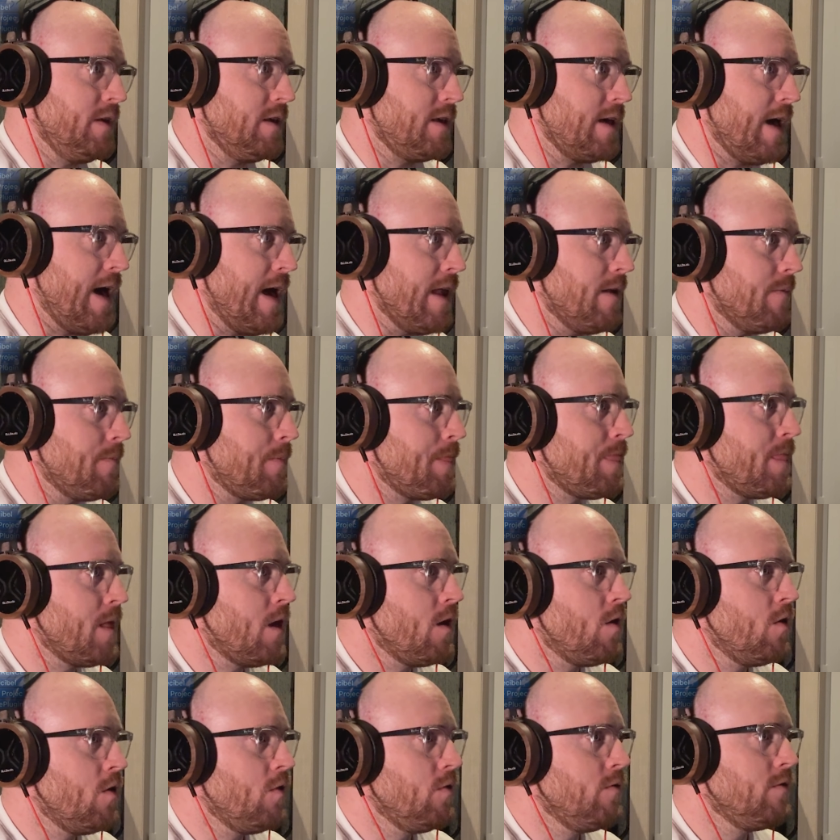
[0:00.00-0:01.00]
can?
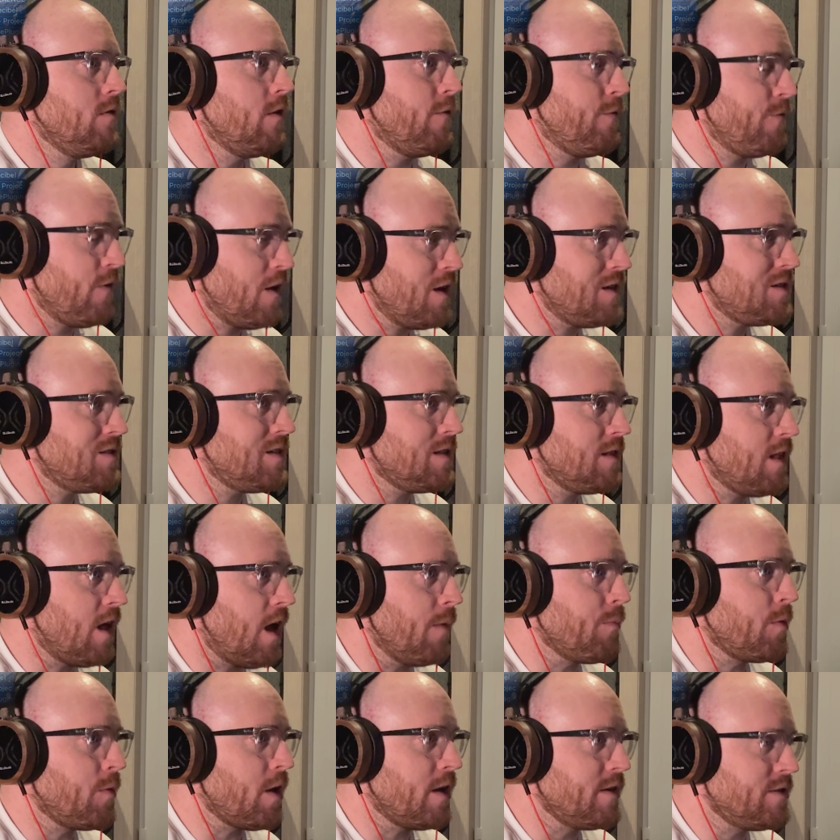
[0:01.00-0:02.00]
The first thing that
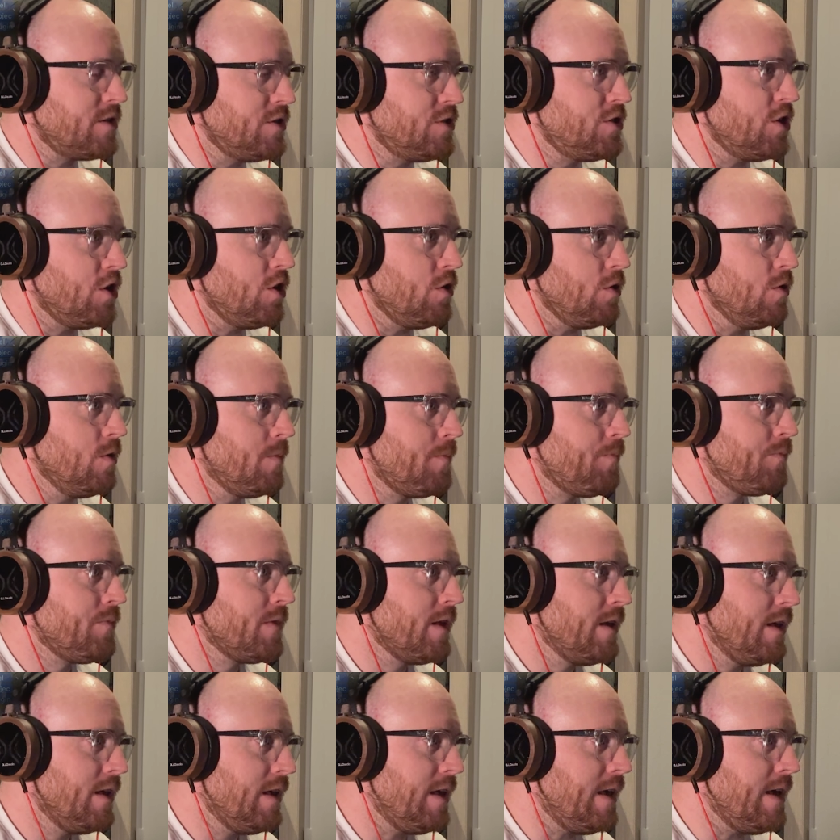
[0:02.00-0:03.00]
I'm going to do
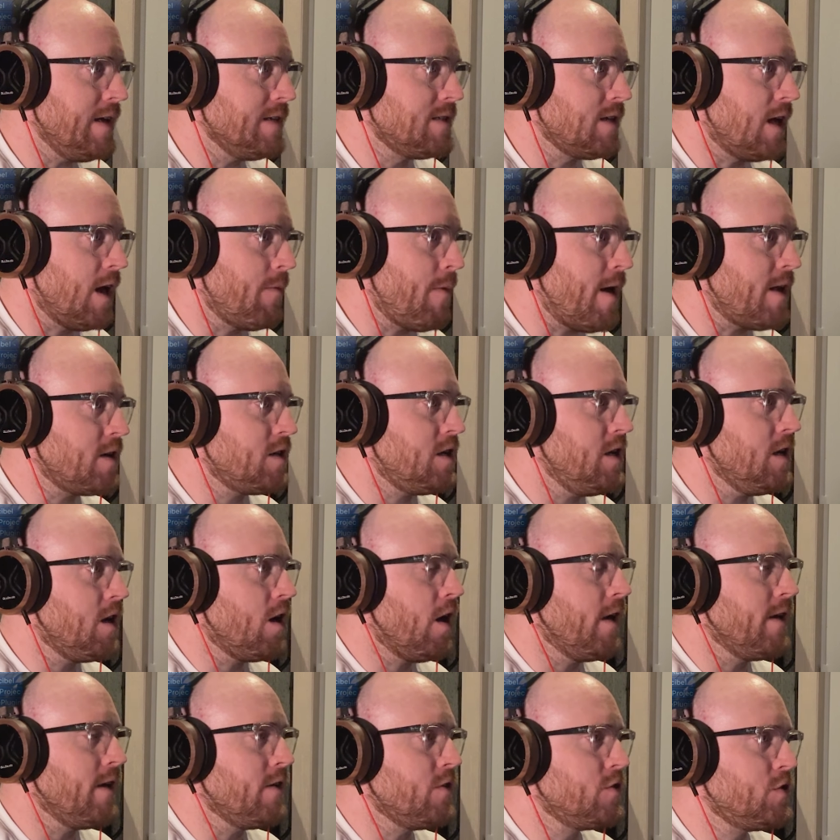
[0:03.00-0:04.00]
is I'm actually
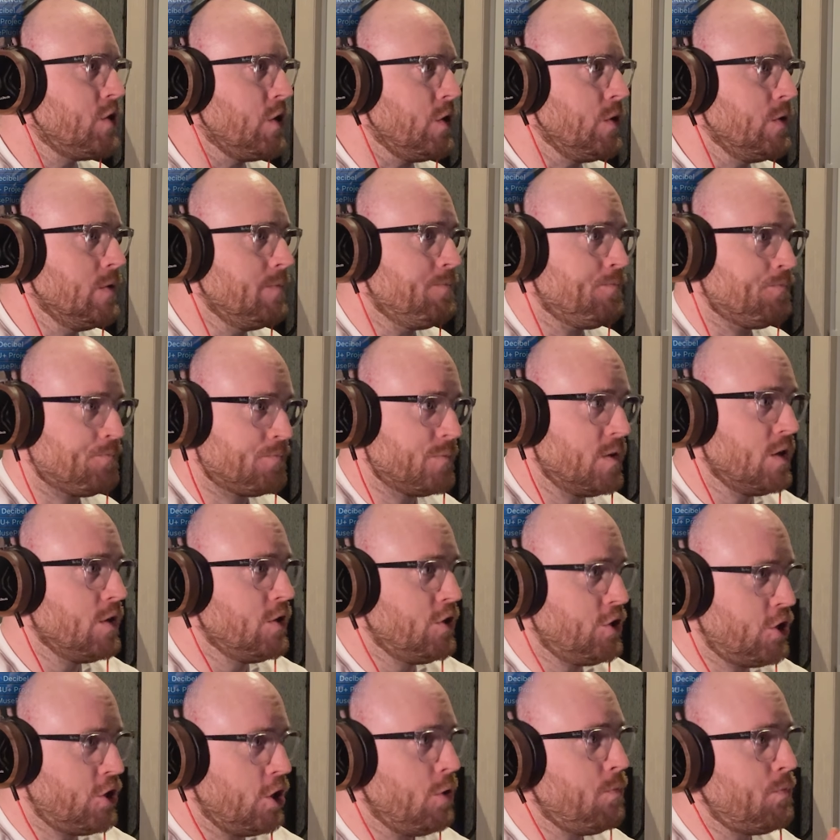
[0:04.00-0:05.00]
going to
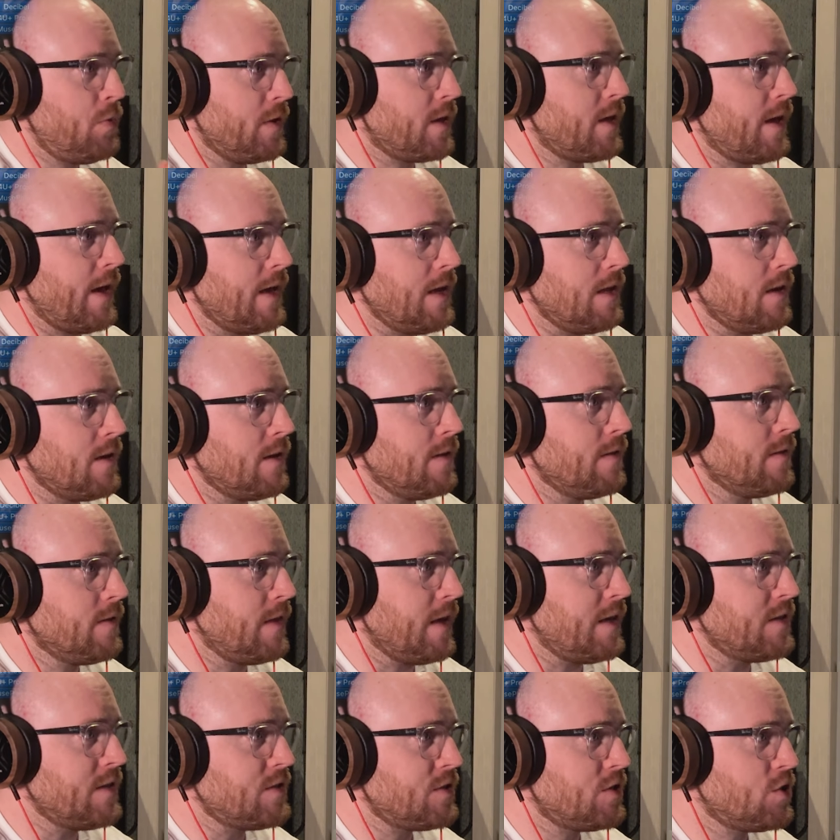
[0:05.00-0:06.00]
duplicate
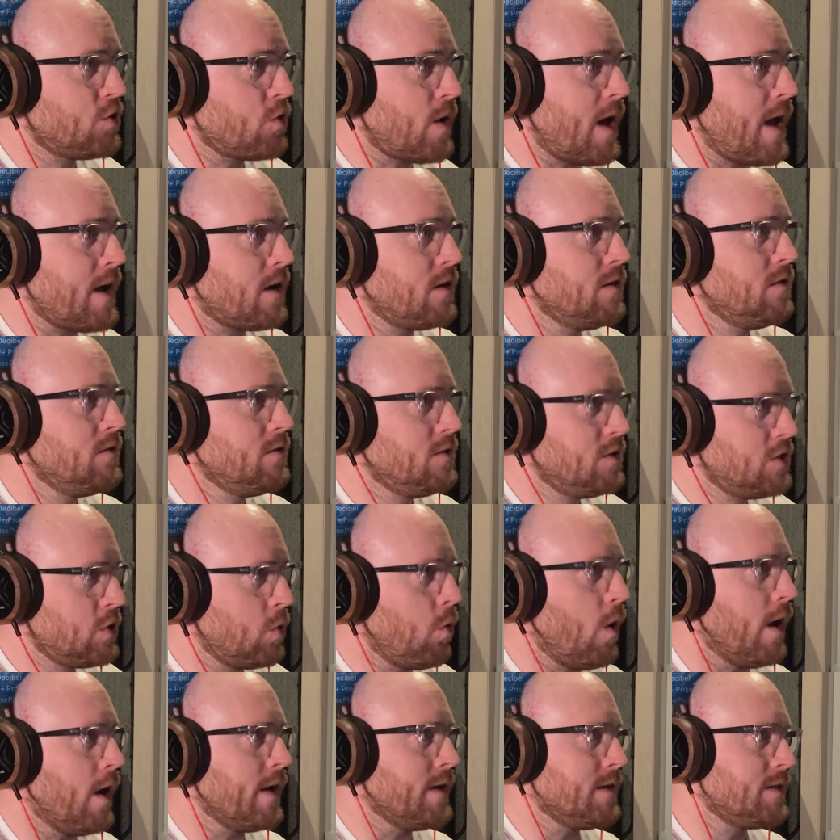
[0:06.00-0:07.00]
this track
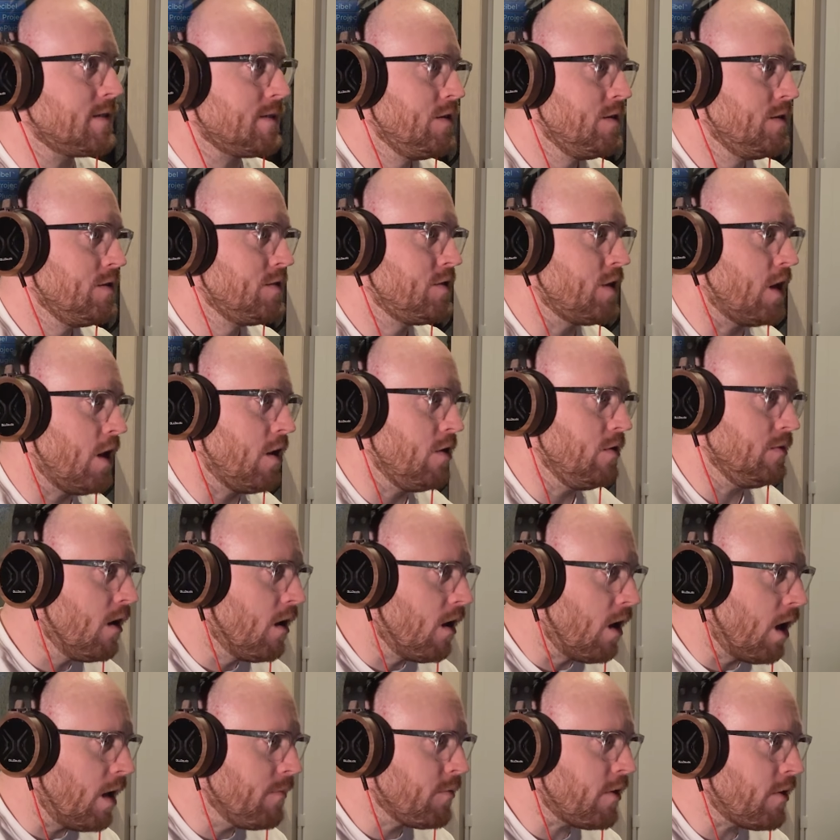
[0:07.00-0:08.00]
twice. So
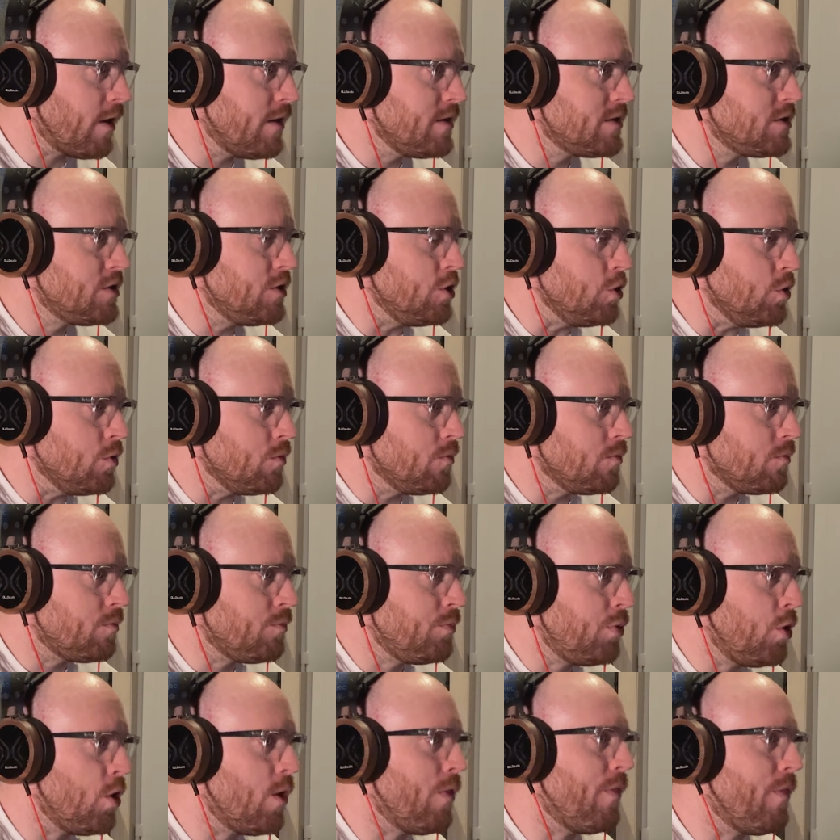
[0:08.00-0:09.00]
I'm going to
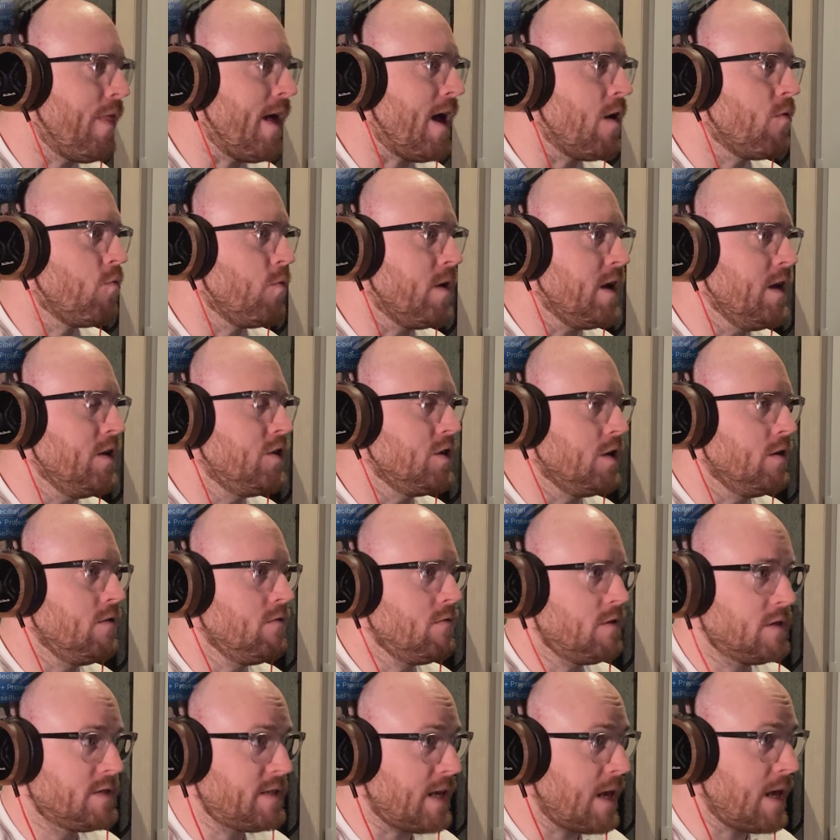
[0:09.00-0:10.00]
put that region,
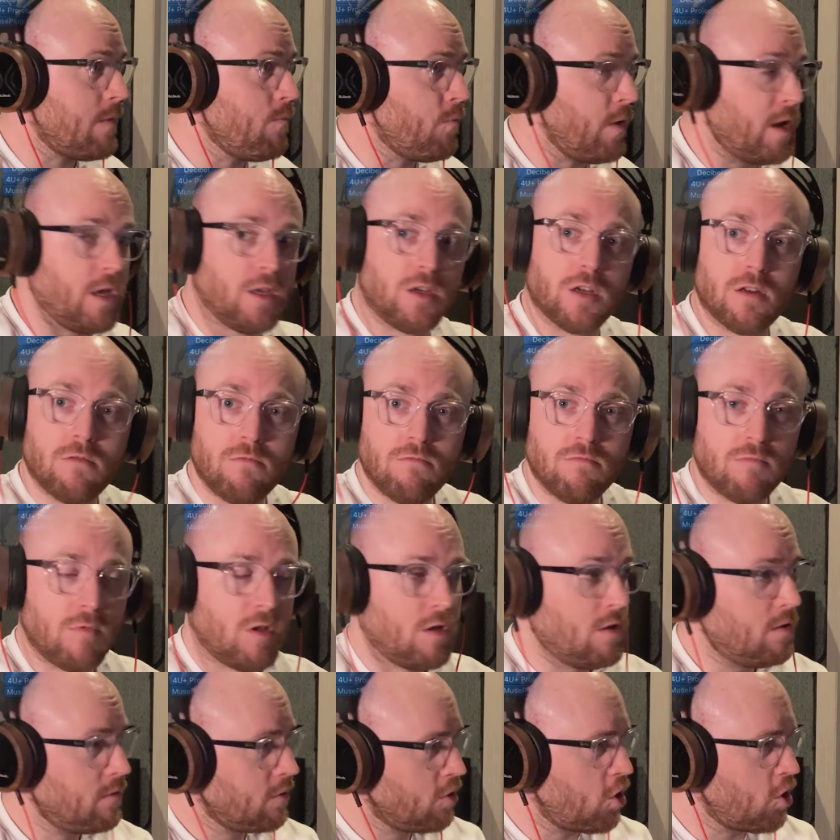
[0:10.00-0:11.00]
the same region,
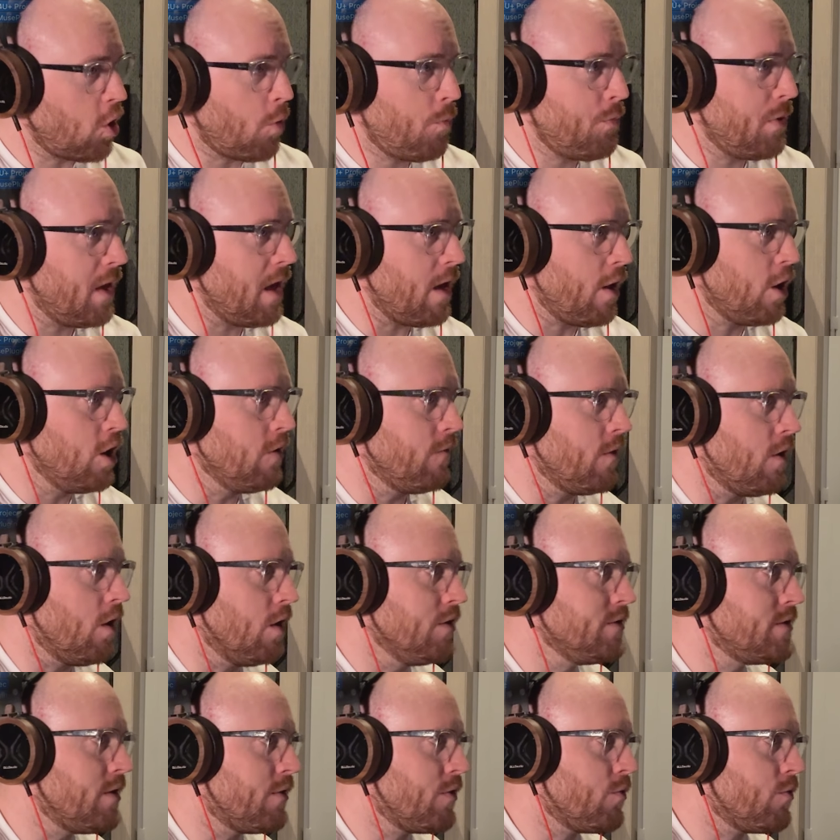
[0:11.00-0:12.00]
copy it over
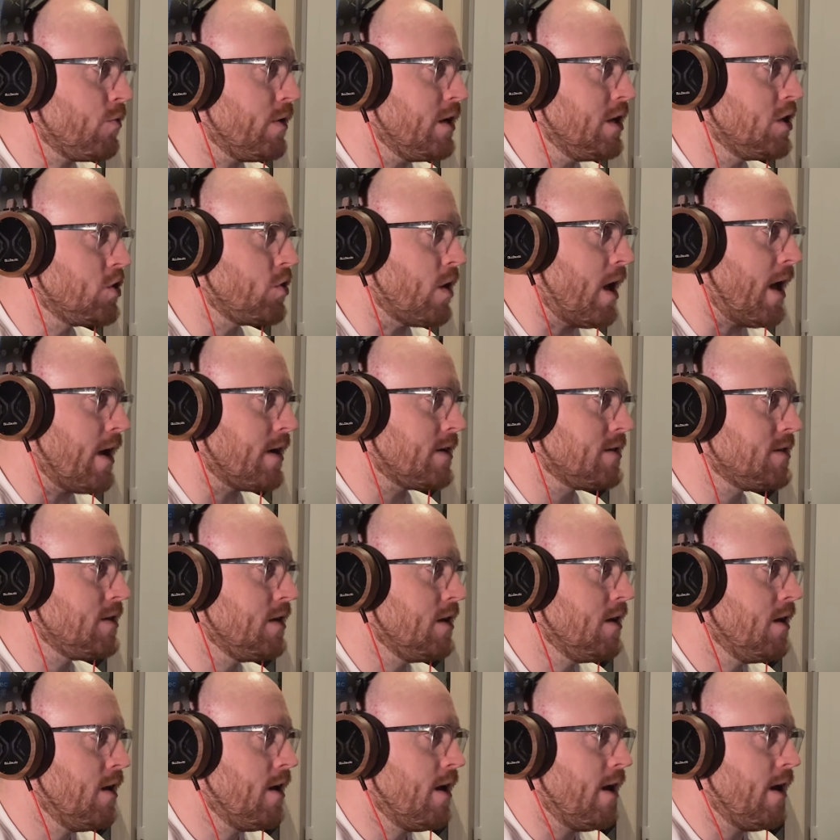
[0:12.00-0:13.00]
onto 3 tracks.
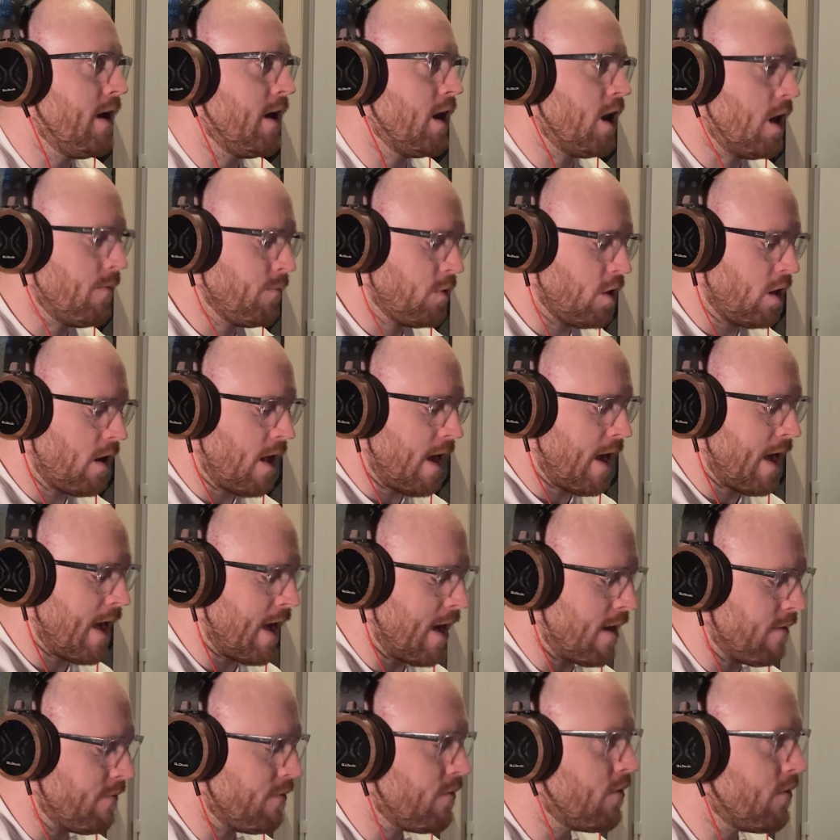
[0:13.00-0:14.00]
And I'm going to
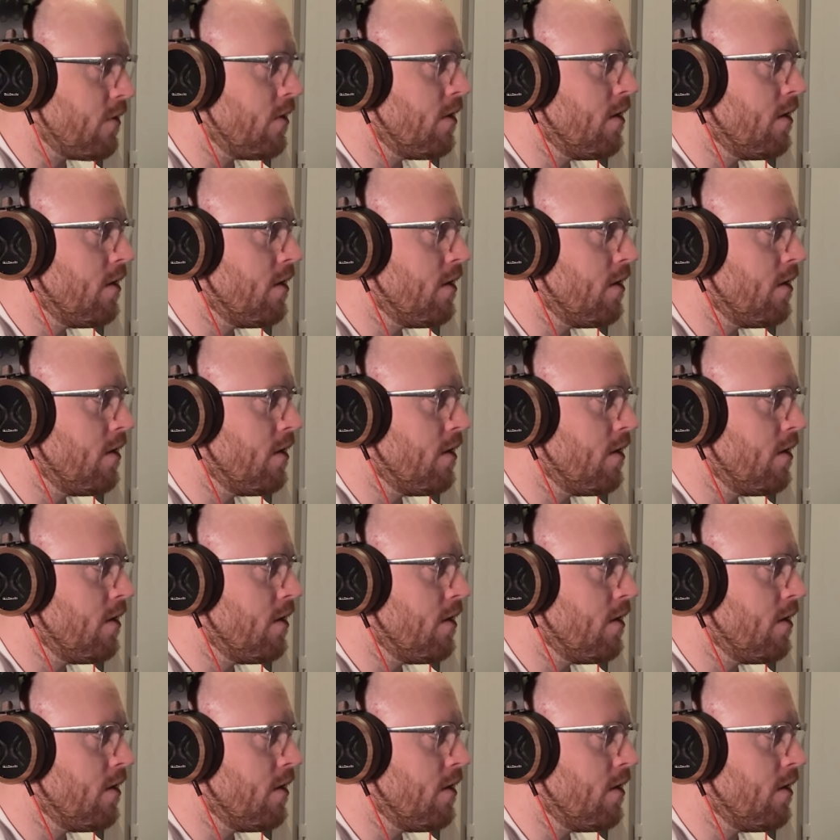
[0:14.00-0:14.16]
have